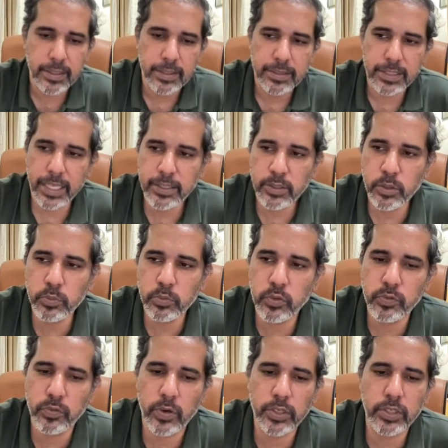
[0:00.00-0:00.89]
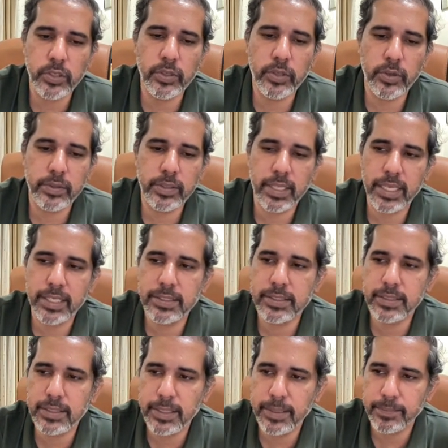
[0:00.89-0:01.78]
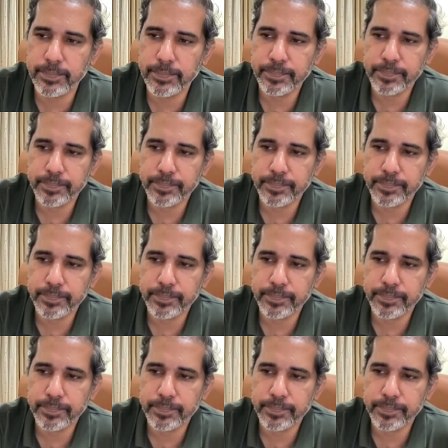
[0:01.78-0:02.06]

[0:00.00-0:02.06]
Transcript: Then you move on to your next team.